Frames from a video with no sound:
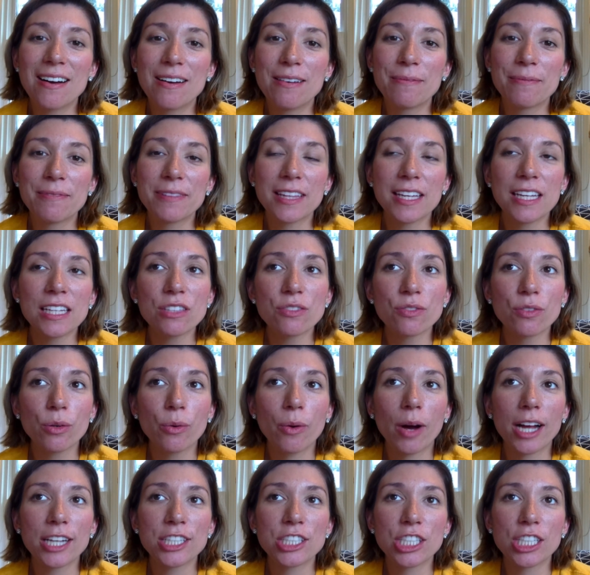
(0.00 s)
thanks for
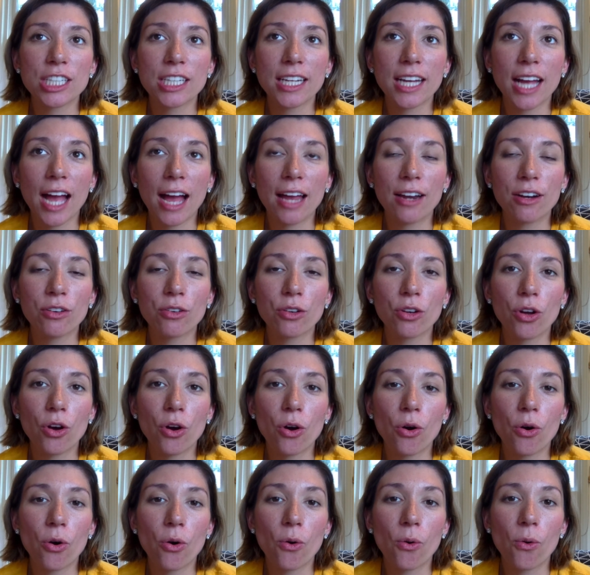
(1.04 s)
watching. I don't
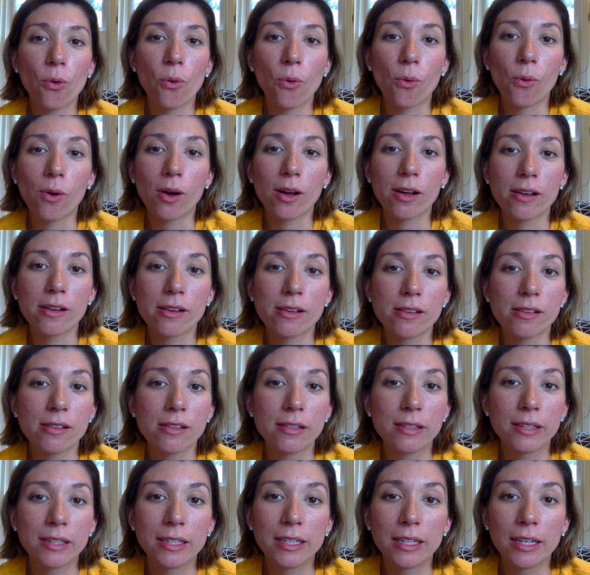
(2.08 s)
know,
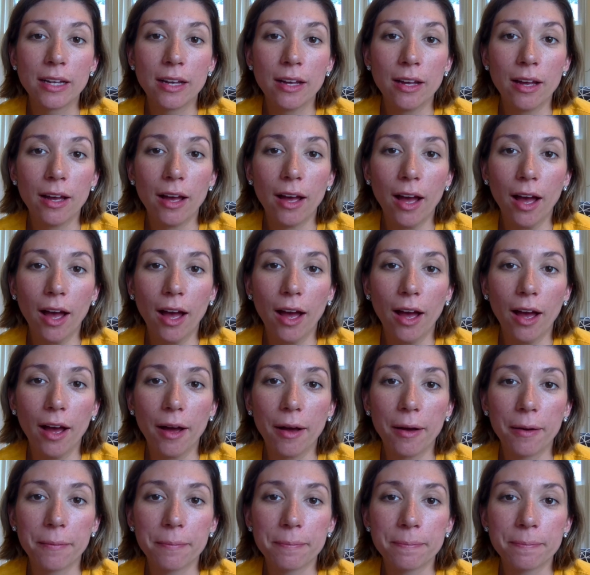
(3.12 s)
yeah,